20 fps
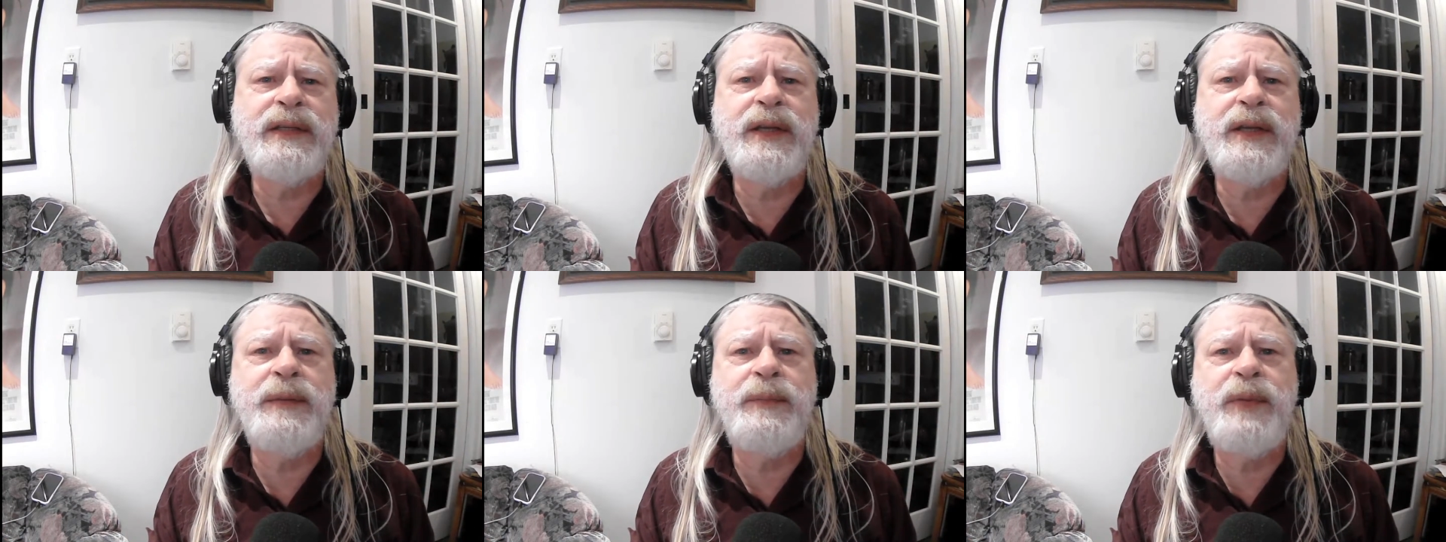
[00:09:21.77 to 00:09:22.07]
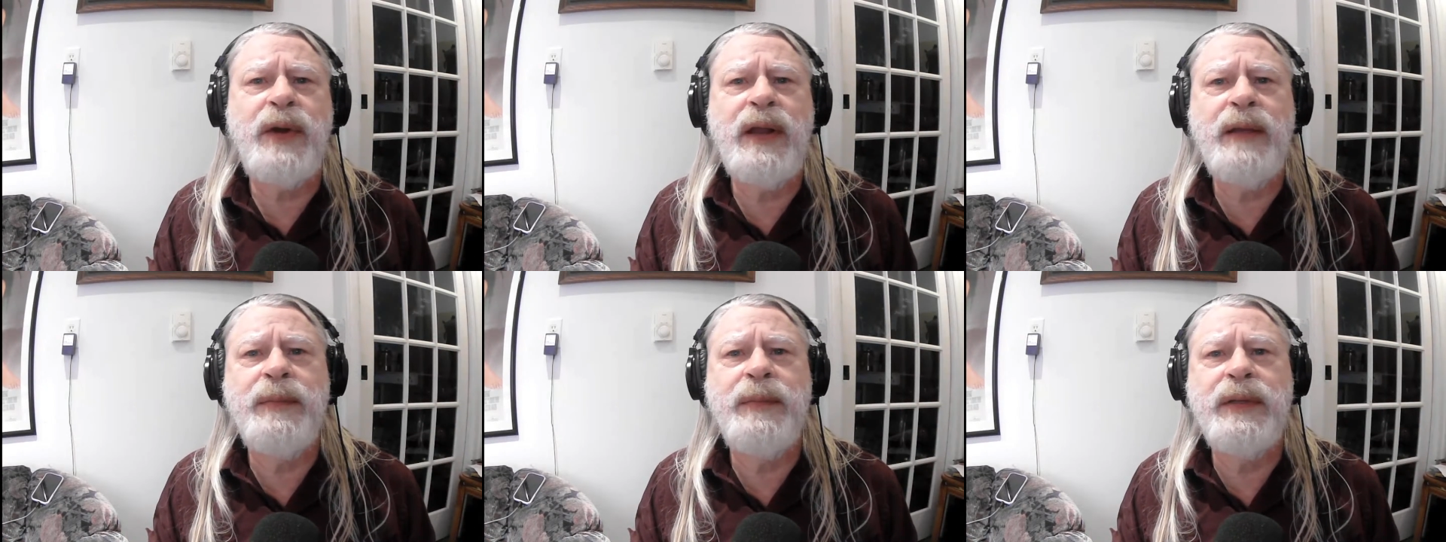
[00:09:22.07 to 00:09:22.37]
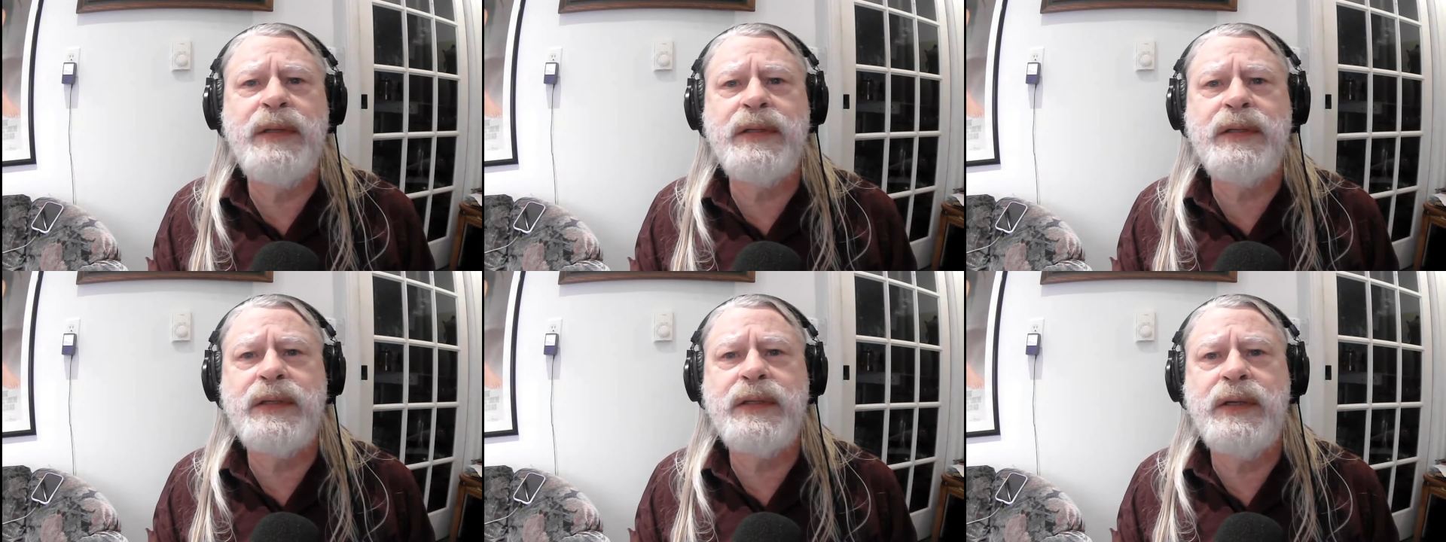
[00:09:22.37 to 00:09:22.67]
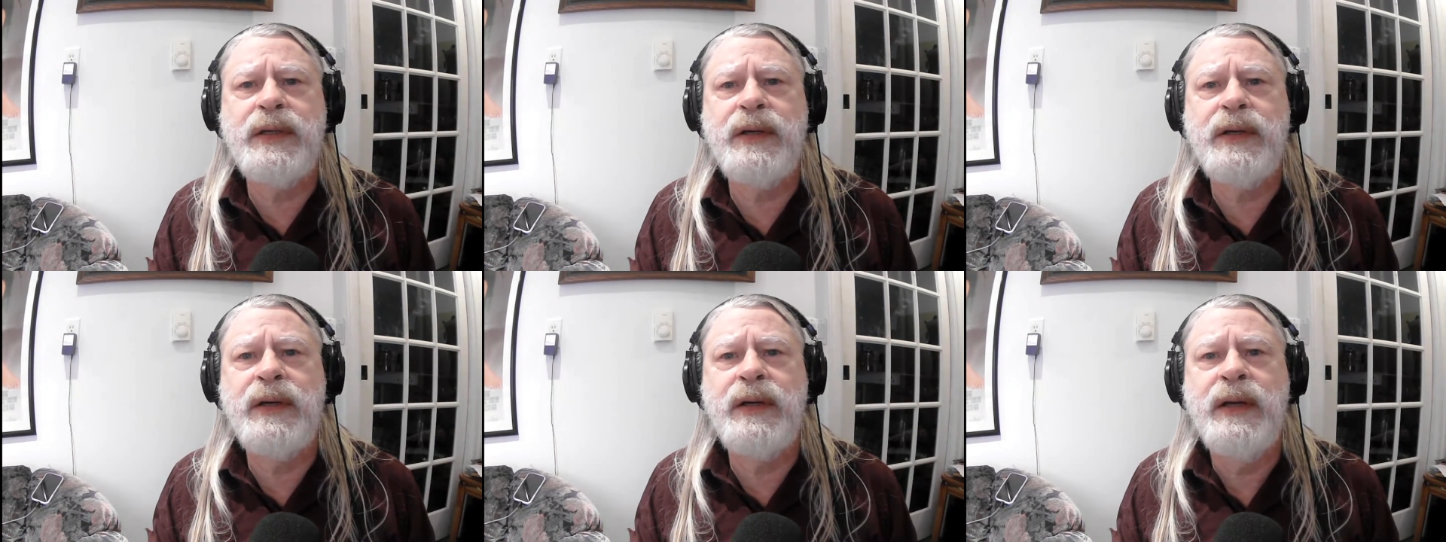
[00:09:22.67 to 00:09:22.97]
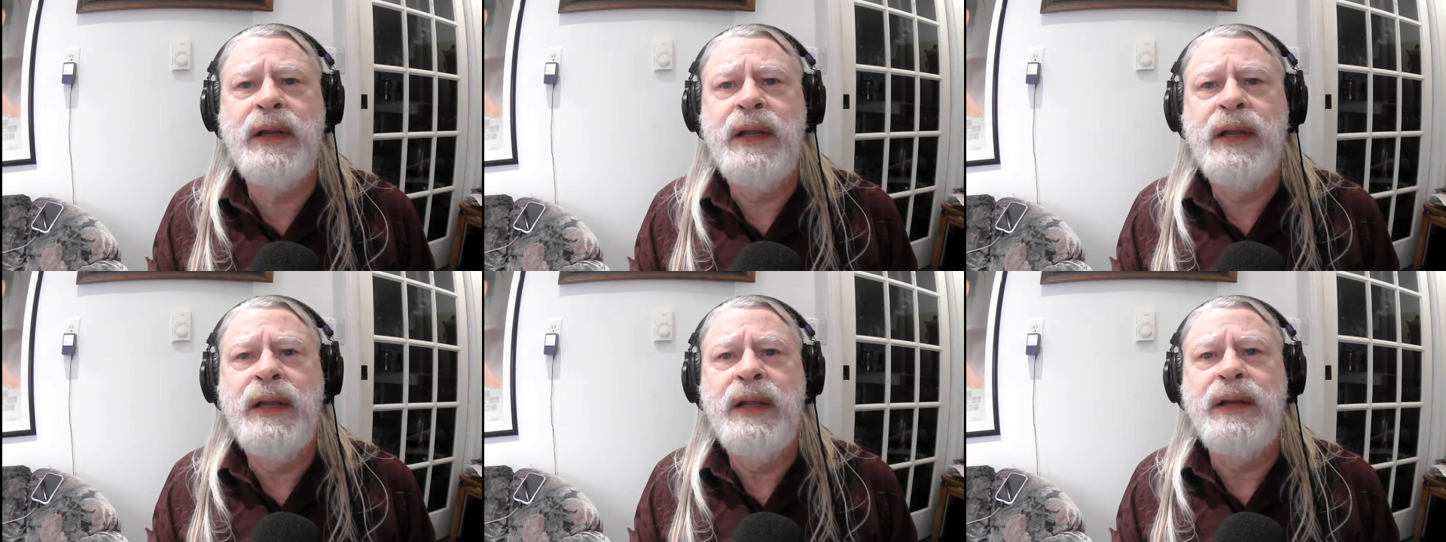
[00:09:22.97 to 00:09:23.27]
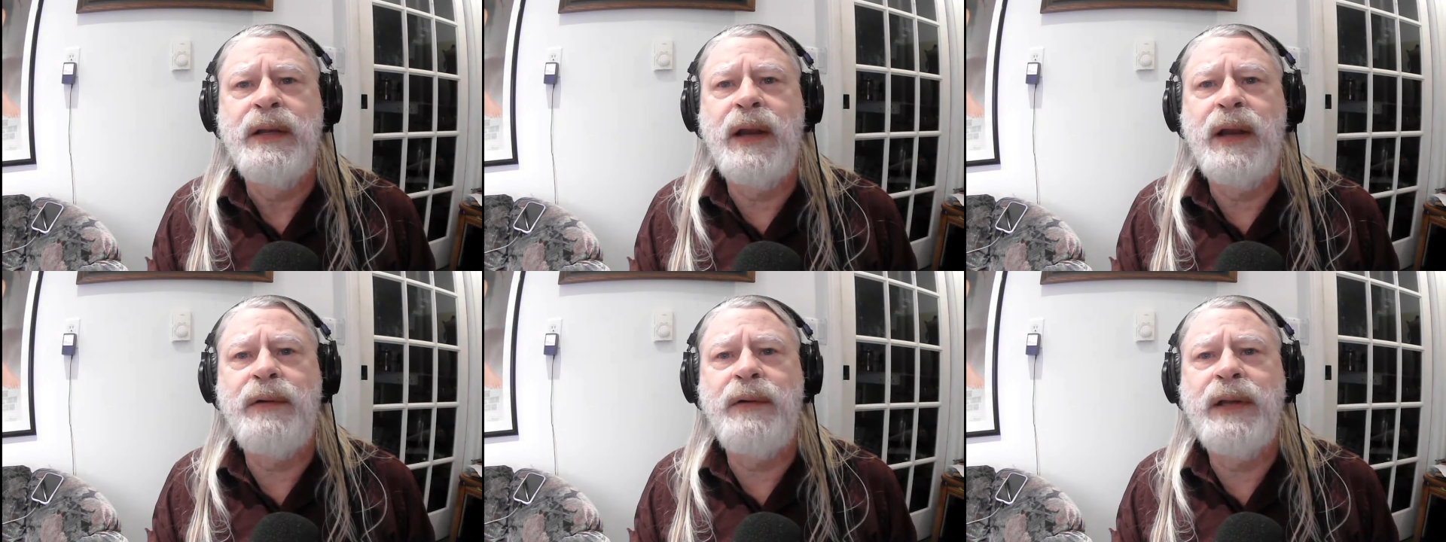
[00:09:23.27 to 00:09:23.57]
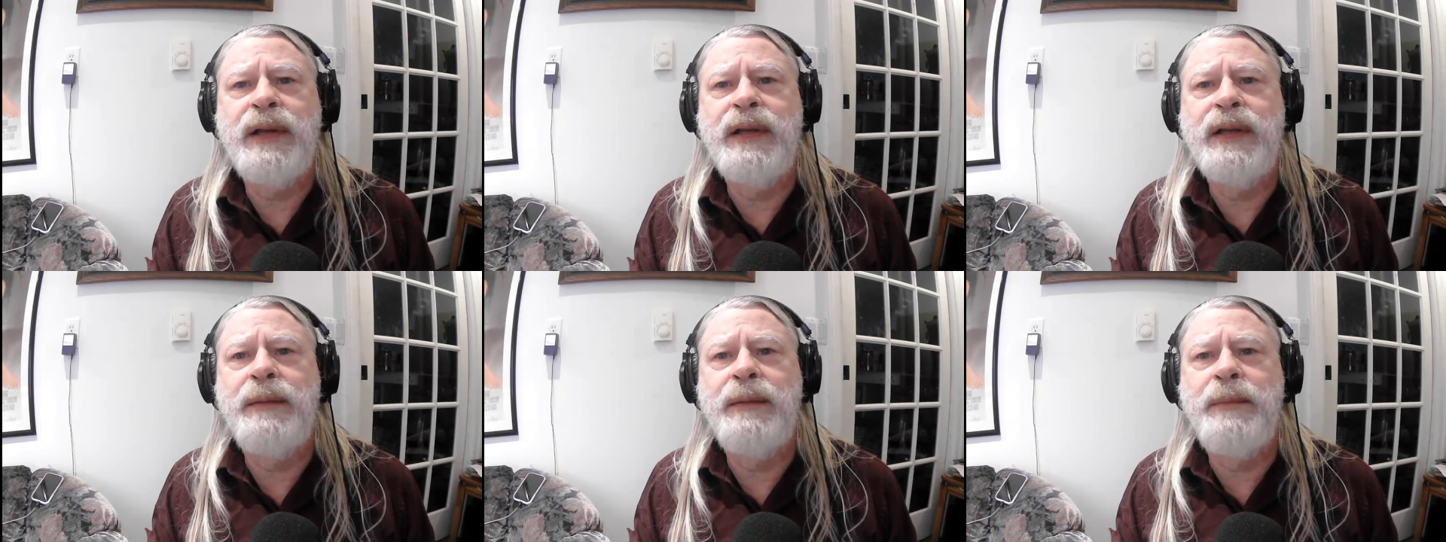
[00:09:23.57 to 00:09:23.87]
said Prime Minister
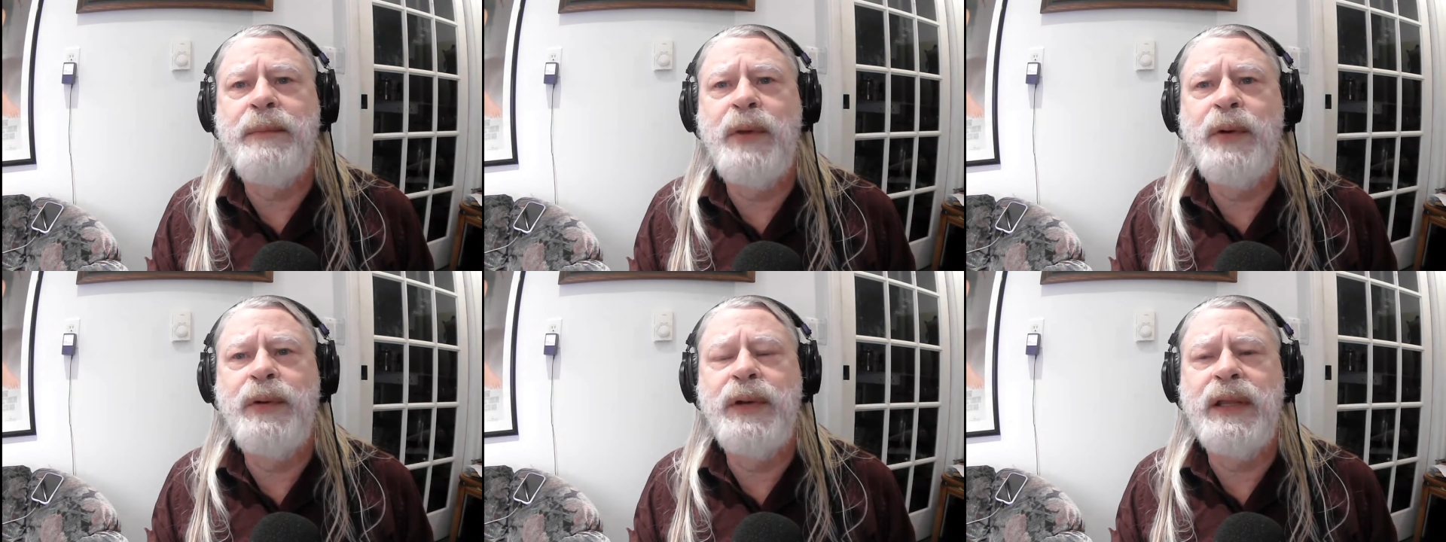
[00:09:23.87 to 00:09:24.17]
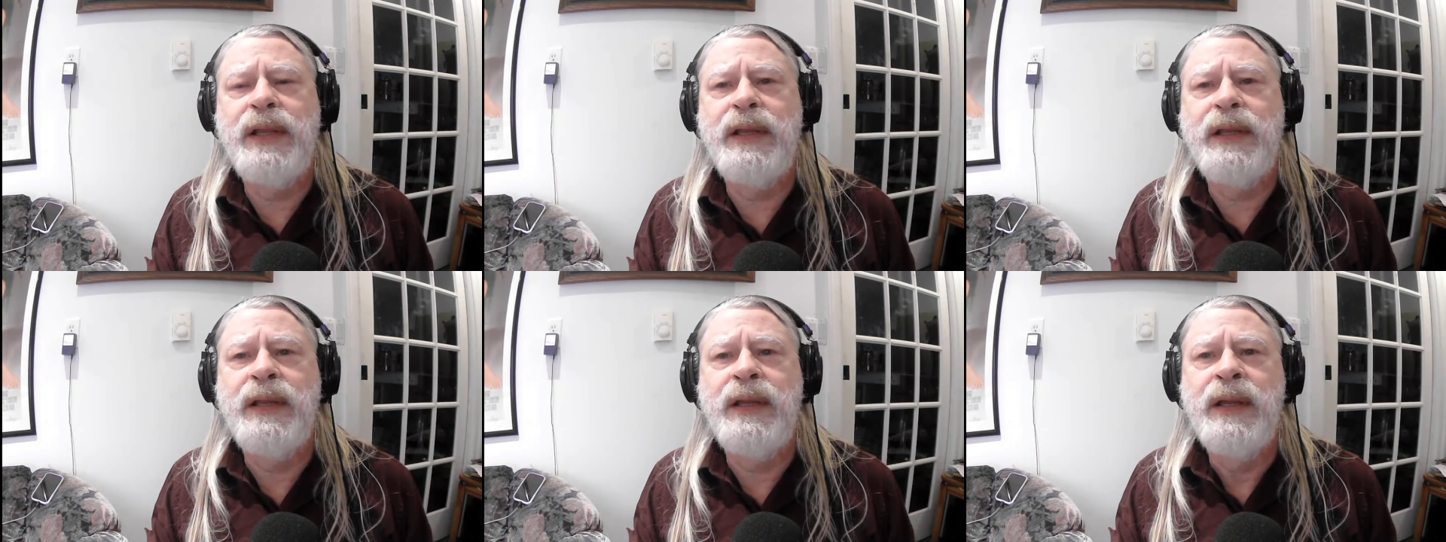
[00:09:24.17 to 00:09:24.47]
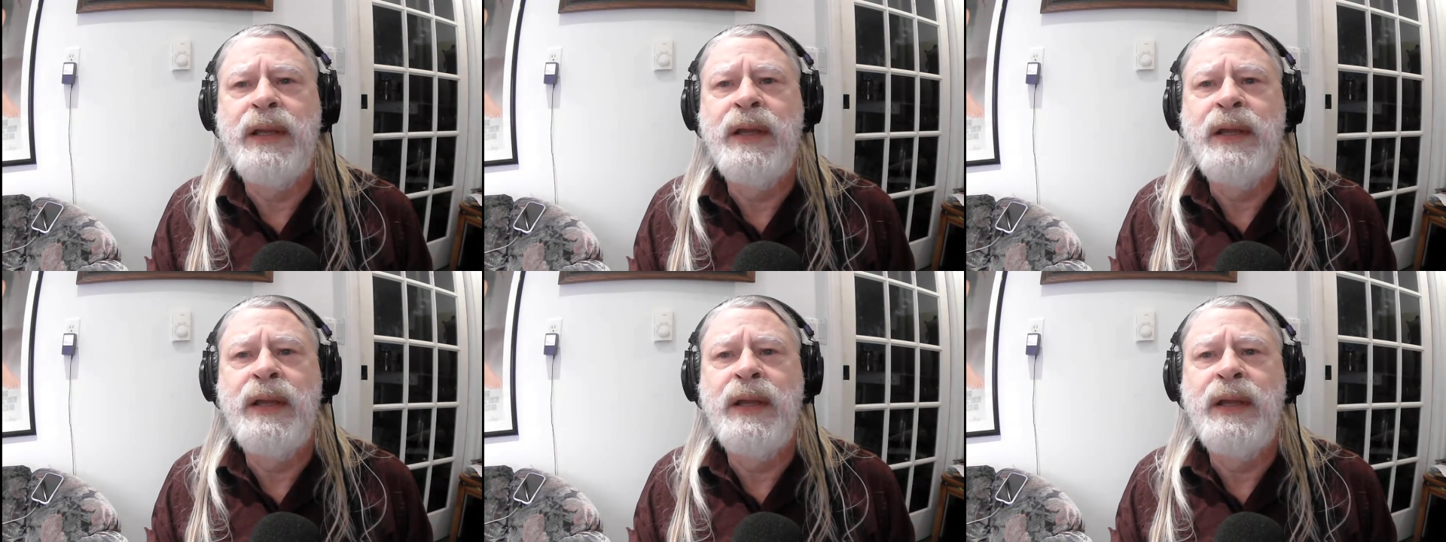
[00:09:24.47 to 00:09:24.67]
Narendra Modi.